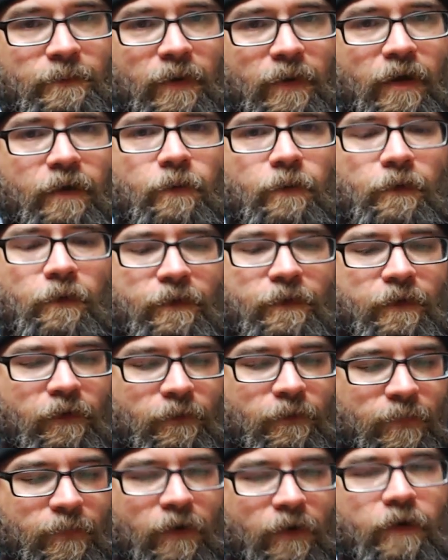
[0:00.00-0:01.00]
But with
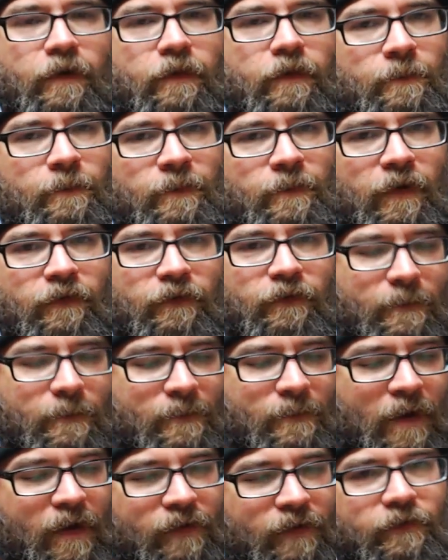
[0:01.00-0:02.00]
this book, The Mixed
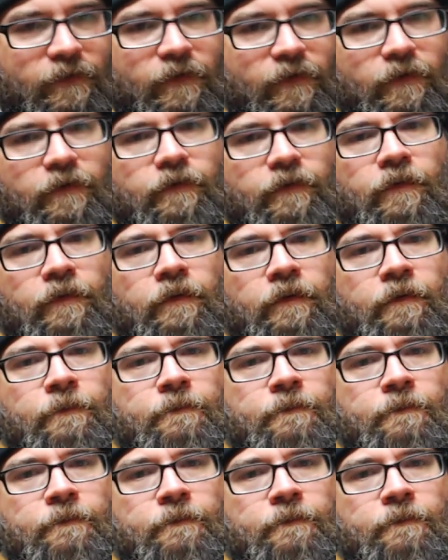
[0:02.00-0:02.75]
Up Monsters,